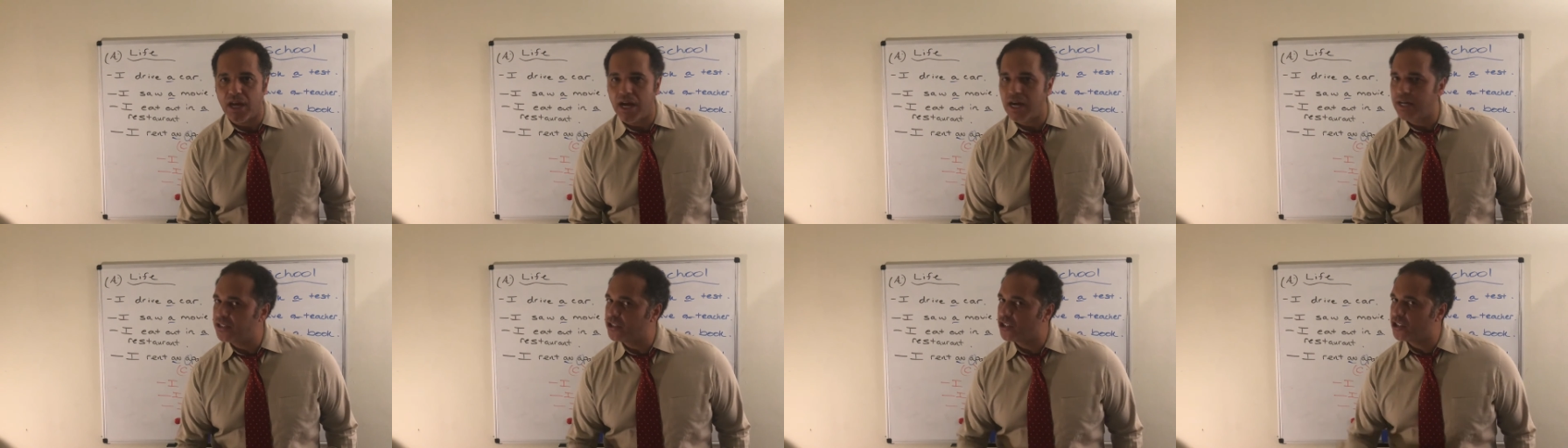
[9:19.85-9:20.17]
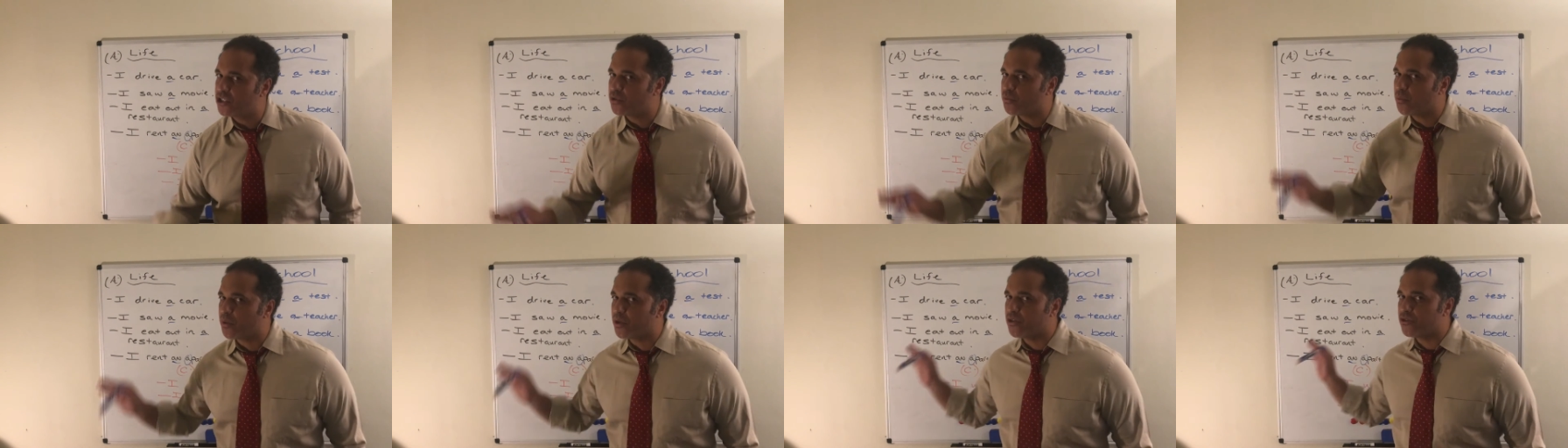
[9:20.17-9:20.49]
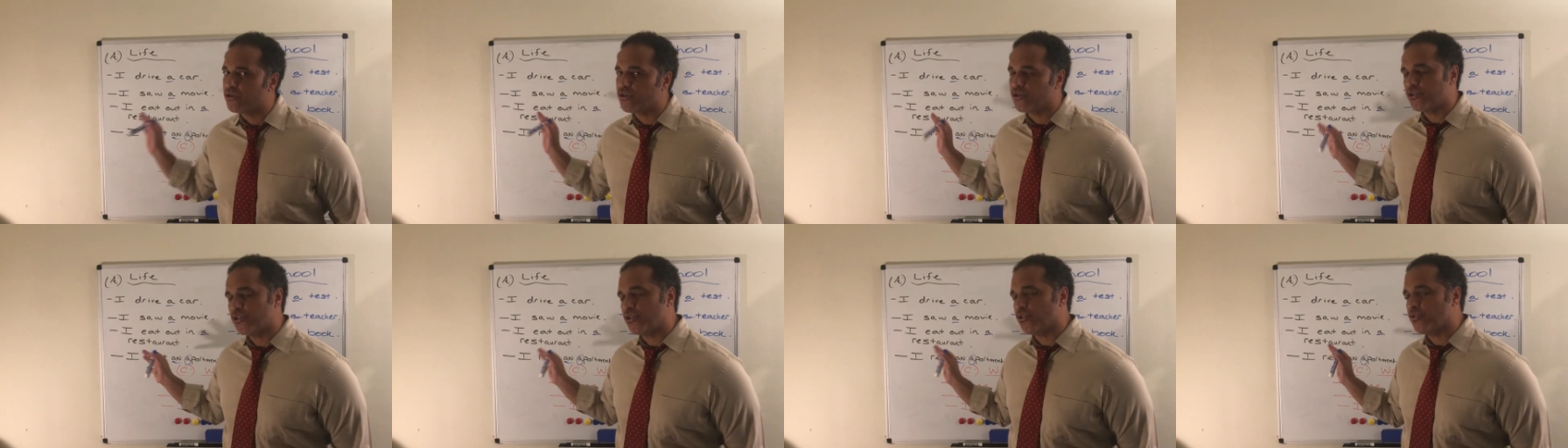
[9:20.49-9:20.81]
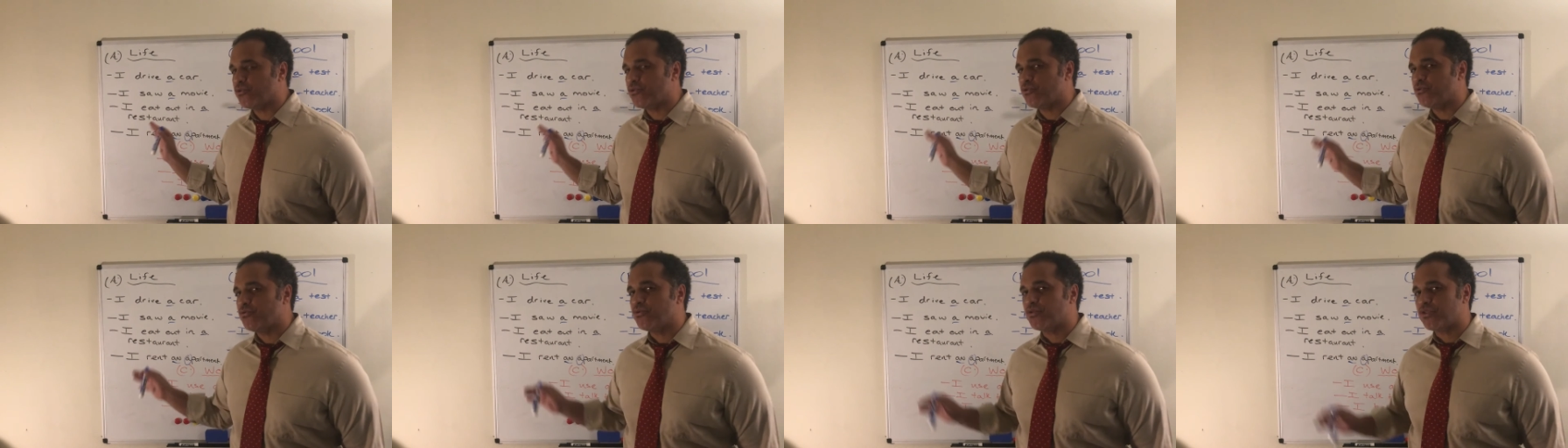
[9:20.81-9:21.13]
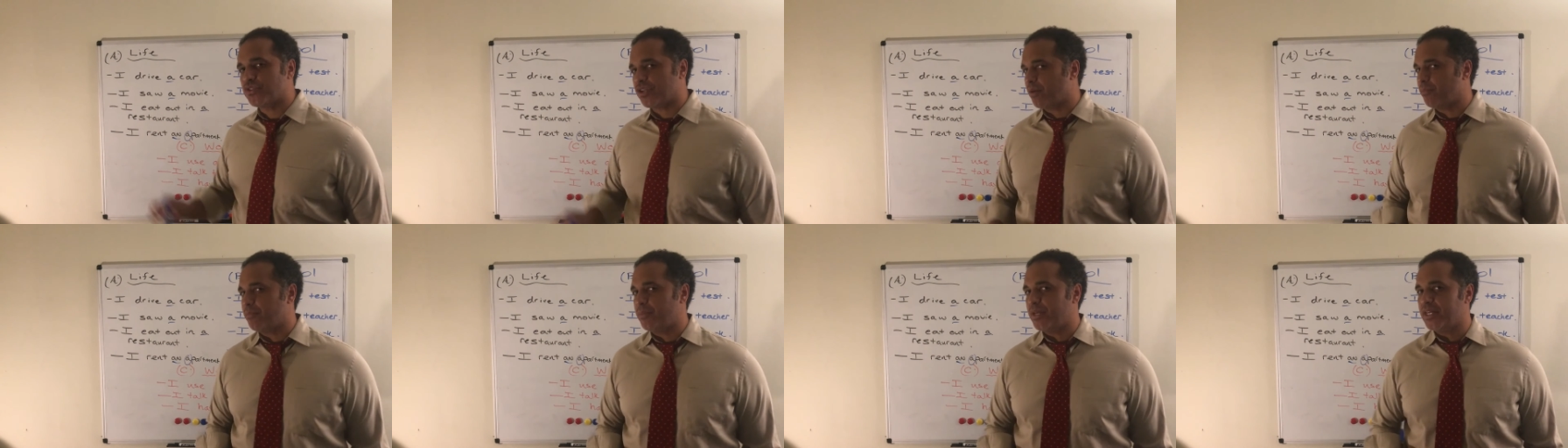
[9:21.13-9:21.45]
I just wanted to show you
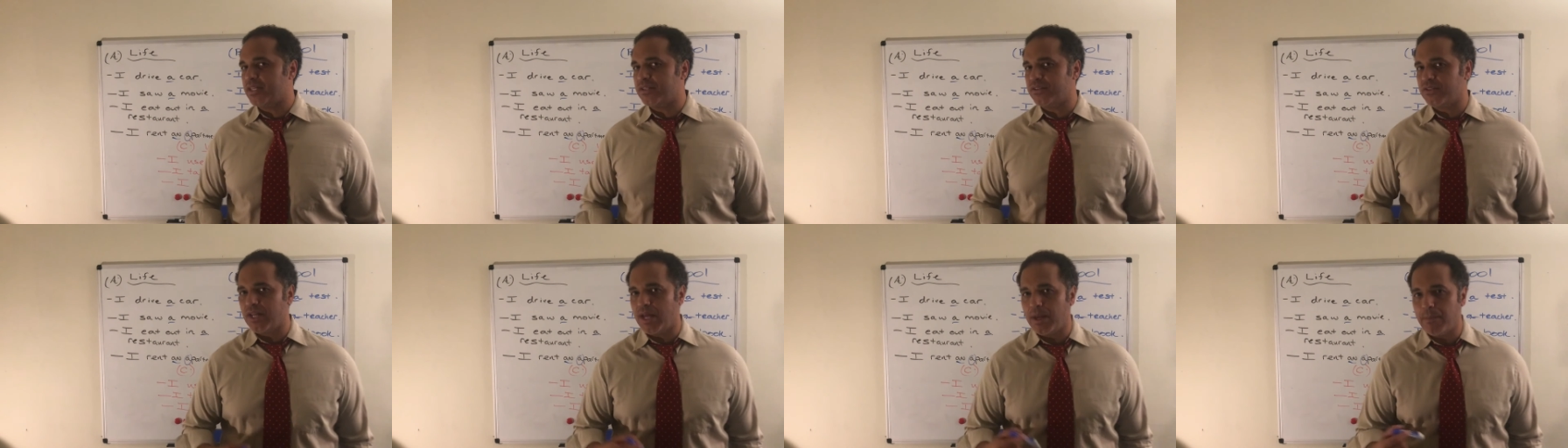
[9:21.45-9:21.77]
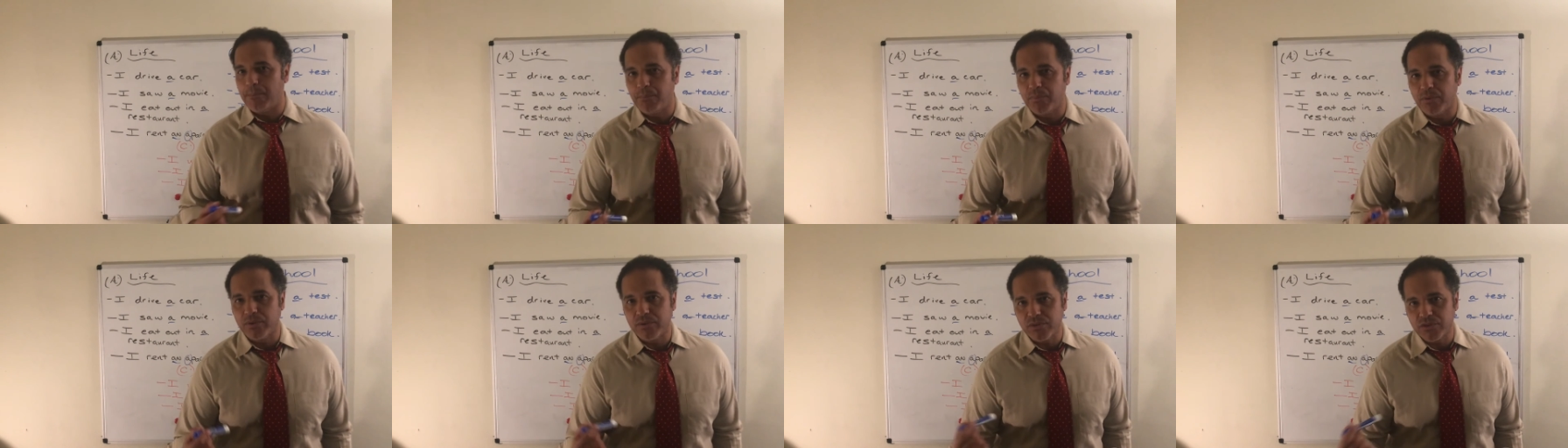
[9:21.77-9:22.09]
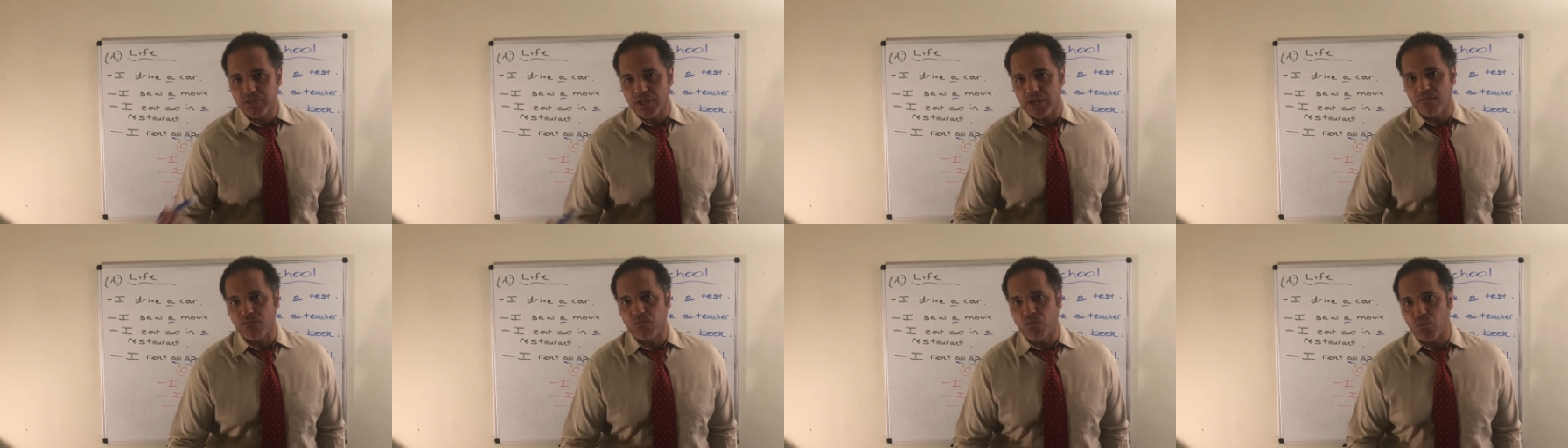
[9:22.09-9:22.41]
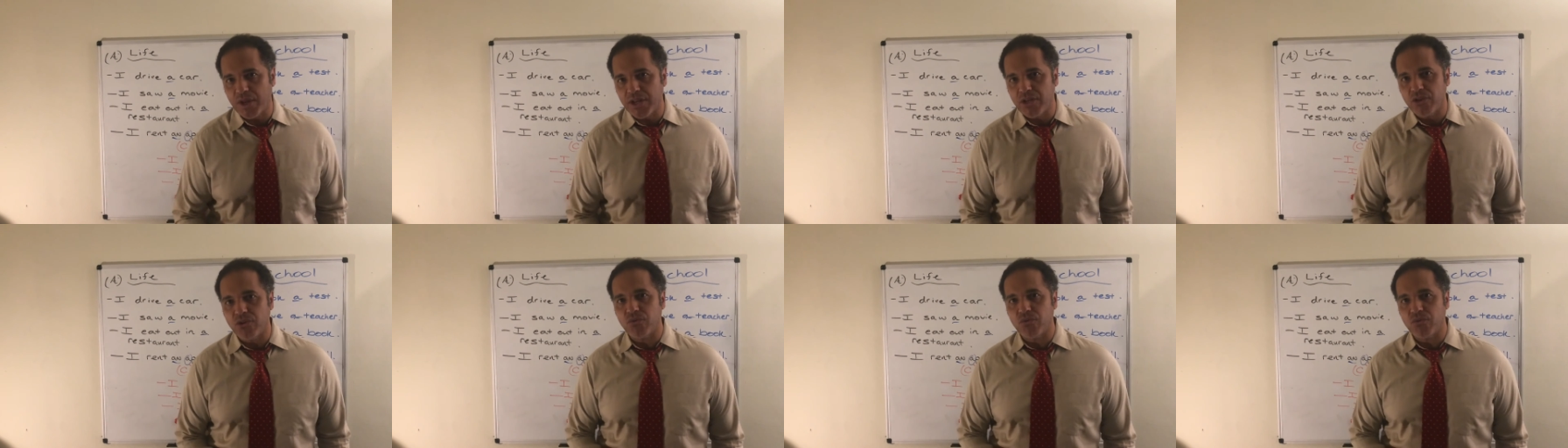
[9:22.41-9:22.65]
some examples of when